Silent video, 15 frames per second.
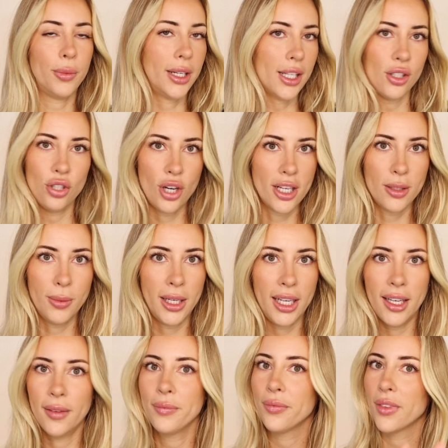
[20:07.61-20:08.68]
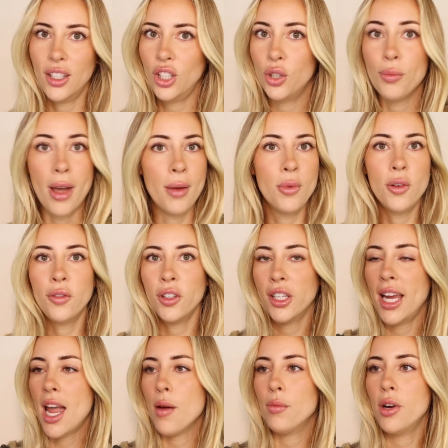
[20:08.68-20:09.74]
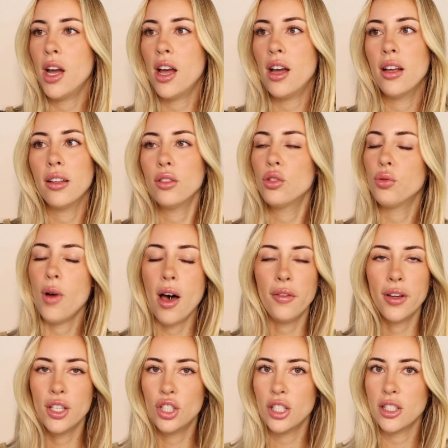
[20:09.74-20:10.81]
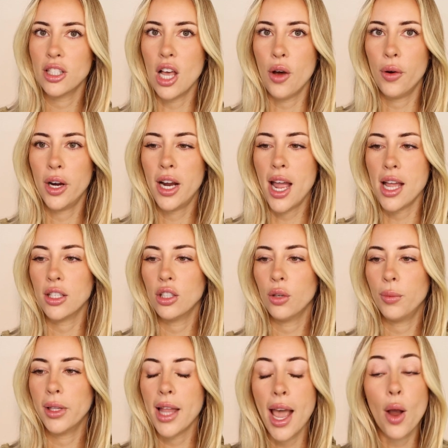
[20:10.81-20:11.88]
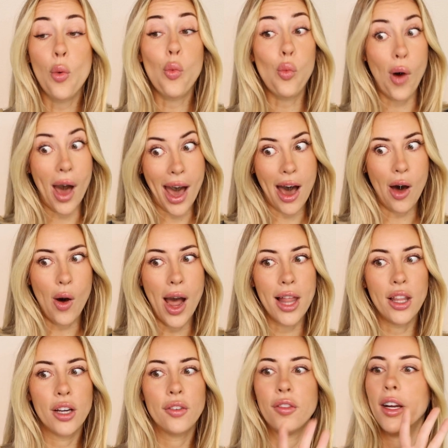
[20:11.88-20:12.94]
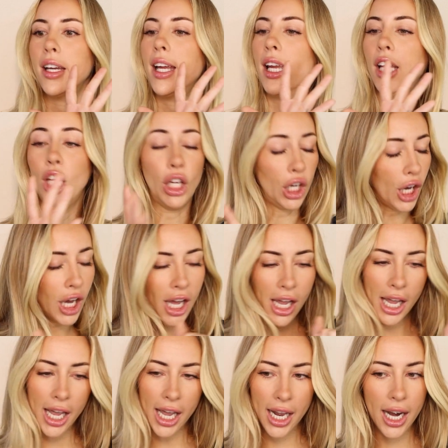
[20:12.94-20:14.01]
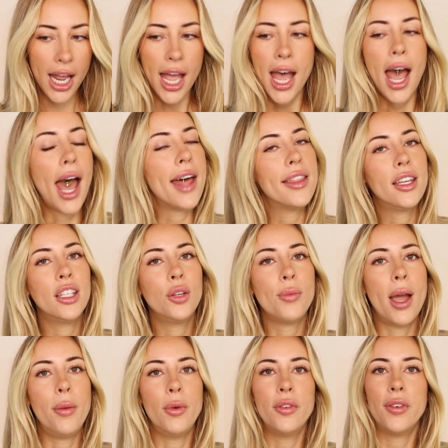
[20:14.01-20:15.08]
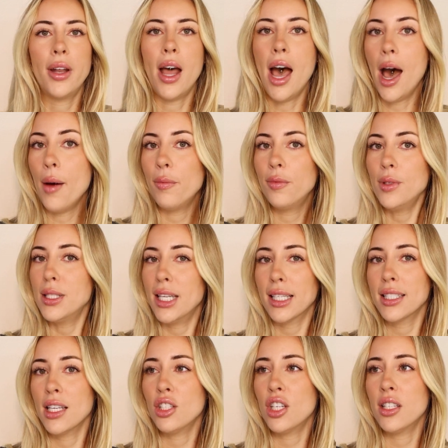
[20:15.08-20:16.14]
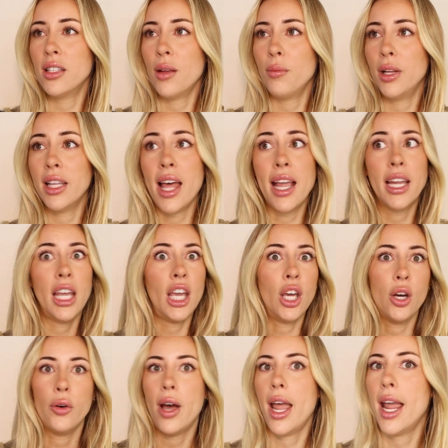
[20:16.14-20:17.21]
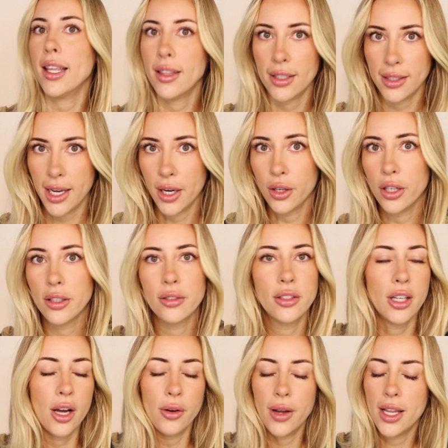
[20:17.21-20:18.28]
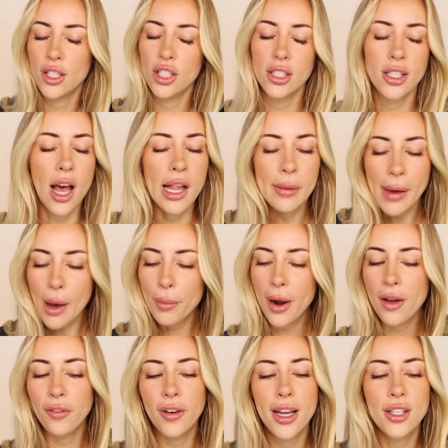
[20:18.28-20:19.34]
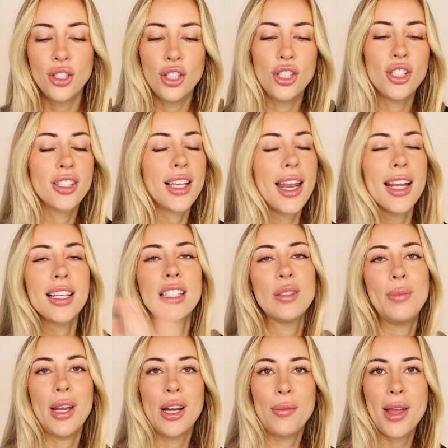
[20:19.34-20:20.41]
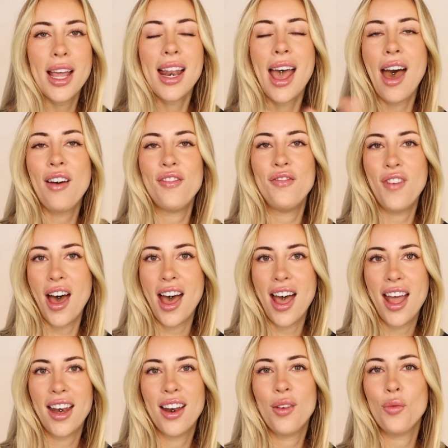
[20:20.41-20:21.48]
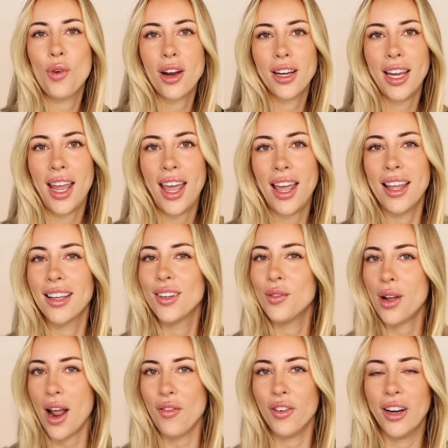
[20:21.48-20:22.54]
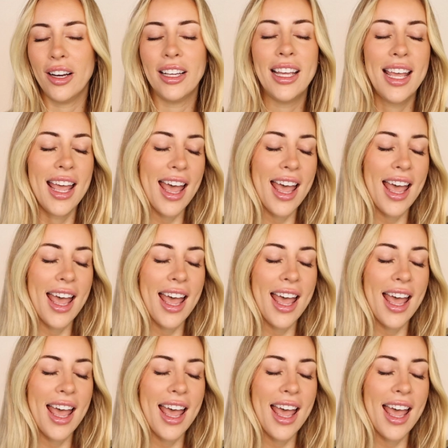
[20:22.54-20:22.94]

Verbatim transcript: Because trust me, you might move your camera 12 inches lower and you'll be like, wow, I look freaking good. And then you might move it up 6 inches and be like, ew, I hate this angle. So it's just all about preference. You just gotta experiment, have fun, work it, whatever.